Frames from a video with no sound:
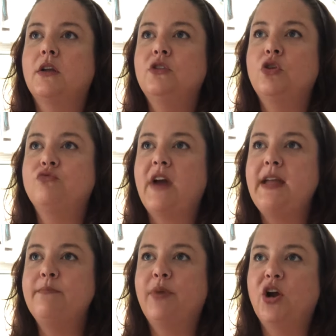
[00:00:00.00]
the
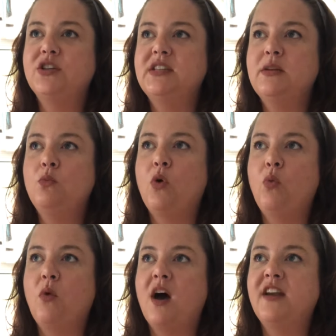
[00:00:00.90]
right person will
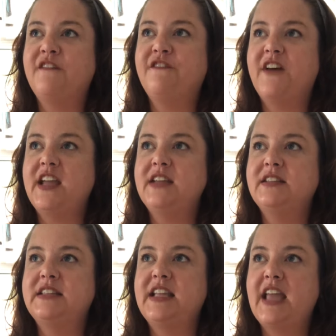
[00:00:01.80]
want to
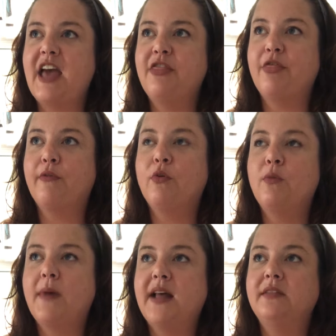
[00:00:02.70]
fight to get through
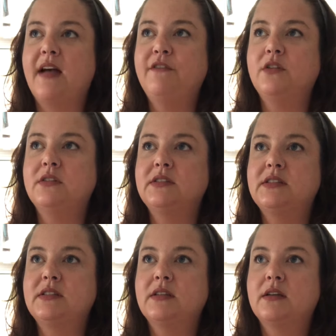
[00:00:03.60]
my
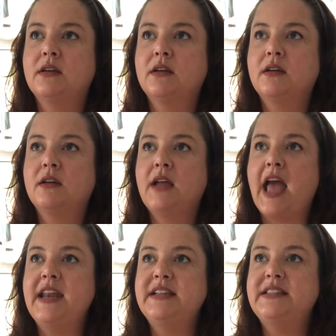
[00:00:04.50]
levels.
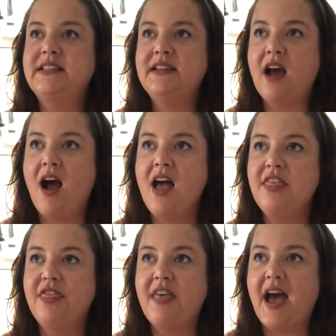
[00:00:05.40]
And it's not
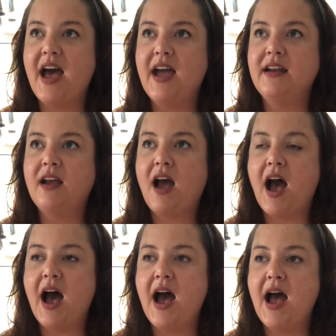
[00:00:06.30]
that
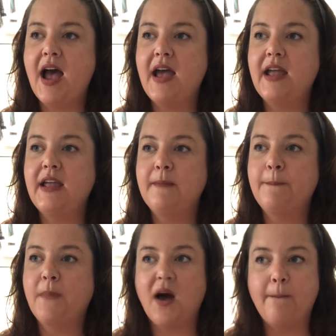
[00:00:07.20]

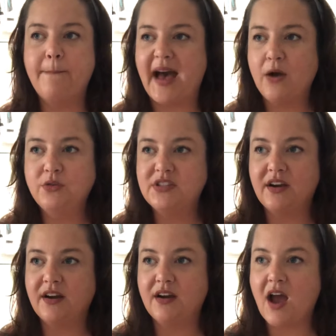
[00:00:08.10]
I'm a
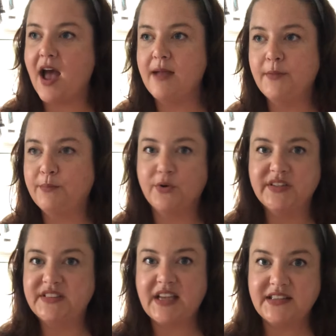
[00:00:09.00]
Bowser, I'm a
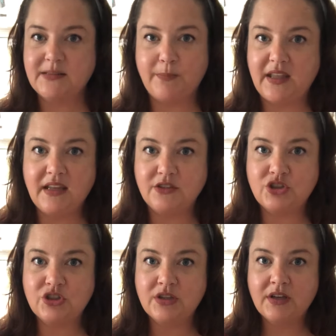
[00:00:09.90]
Princess
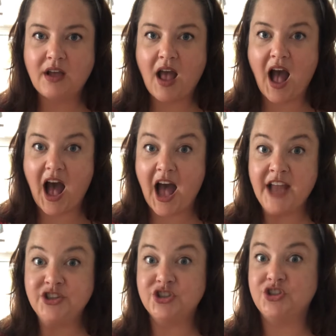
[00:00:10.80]
Peach.
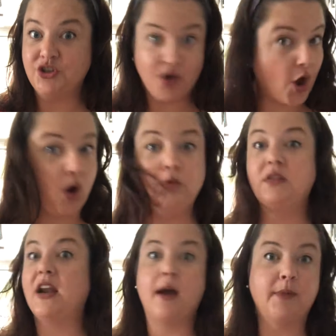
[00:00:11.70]
I just know
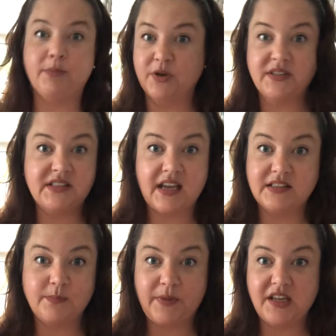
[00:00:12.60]
that I'm a
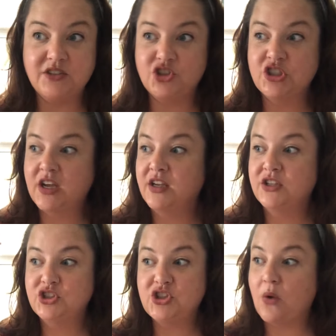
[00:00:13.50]
Princess Peach
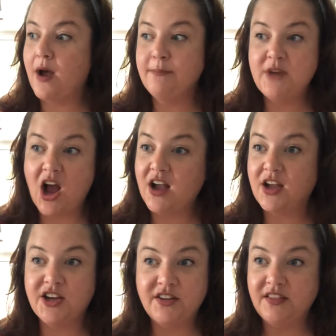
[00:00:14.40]
so I'm not
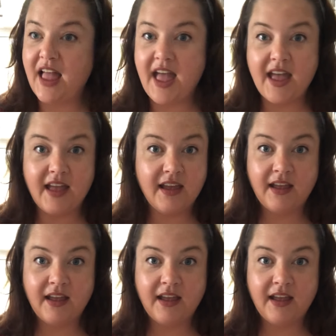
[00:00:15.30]
gonna let